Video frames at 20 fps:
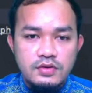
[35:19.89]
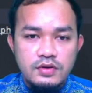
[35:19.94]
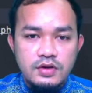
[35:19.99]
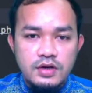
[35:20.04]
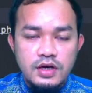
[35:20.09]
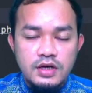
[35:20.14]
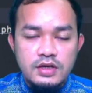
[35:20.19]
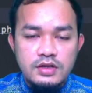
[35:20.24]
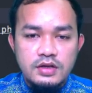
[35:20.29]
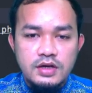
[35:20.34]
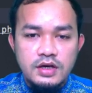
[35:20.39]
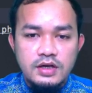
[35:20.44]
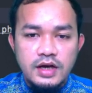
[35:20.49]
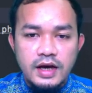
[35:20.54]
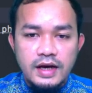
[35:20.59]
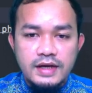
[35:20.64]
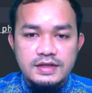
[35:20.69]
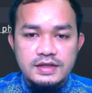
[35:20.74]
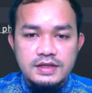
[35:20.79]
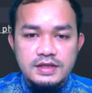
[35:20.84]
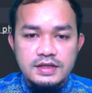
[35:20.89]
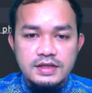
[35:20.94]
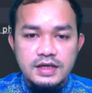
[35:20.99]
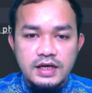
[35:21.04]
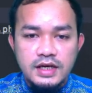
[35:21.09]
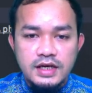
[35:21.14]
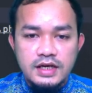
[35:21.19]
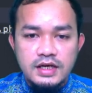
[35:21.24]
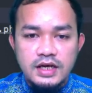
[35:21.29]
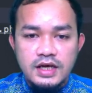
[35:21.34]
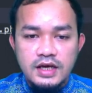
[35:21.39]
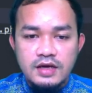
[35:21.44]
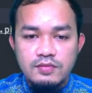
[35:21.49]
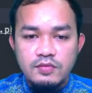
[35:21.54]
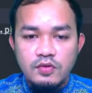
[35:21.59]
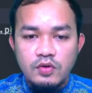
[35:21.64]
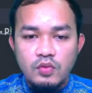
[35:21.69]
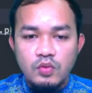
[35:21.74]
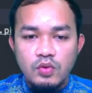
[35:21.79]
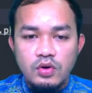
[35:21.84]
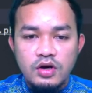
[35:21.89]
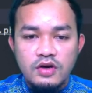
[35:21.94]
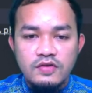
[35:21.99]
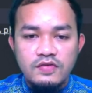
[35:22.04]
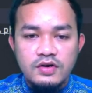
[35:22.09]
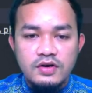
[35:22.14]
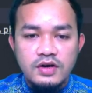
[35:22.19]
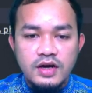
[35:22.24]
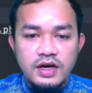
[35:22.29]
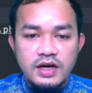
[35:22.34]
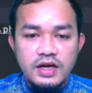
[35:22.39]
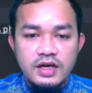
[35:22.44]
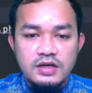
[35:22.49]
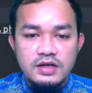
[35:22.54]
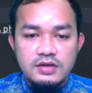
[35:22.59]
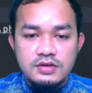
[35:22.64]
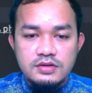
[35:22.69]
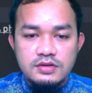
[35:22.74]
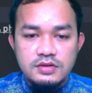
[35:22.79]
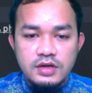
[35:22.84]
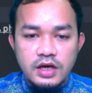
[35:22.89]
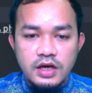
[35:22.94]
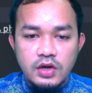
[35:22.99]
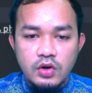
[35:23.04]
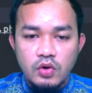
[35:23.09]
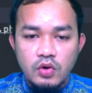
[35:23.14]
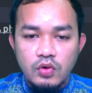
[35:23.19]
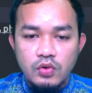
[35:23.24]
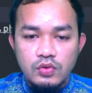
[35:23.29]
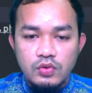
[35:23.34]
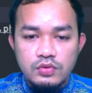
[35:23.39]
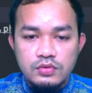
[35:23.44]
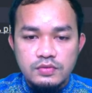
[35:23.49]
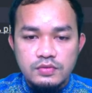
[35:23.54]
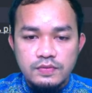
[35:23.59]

Okay, get ID, get name, or whatever, and then echo